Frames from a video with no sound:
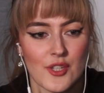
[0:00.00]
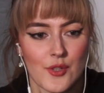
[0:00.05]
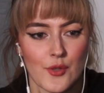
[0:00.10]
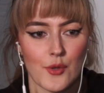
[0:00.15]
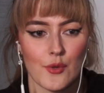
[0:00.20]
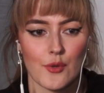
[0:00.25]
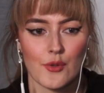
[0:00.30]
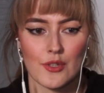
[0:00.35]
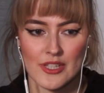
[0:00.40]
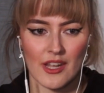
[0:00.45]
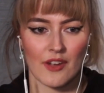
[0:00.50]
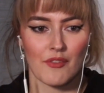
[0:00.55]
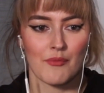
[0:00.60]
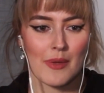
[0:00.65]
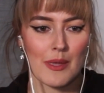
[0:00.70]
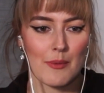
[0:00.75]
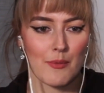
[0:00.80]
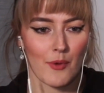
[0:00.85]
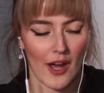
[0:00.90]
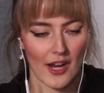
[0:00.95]
to stuff
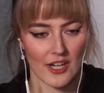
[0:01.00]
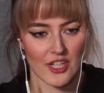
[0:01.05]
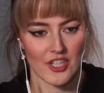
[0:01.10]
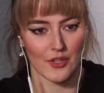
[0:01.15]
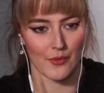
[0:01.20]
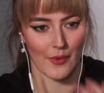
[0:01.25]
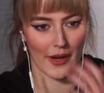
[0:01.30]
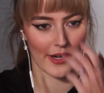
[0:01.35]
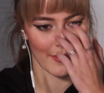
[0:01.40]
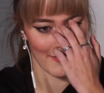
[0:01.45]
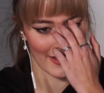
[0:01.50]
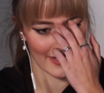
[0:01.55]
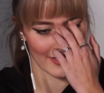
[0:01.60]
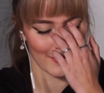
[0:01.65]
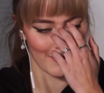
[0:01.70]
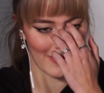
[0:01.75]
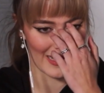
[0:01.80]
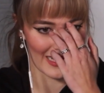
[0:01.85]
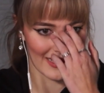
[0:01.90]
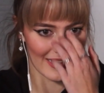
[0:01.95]
people actually
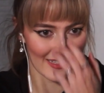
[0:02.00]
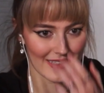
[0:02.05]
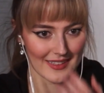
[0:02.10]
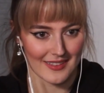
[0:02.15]
recommend me.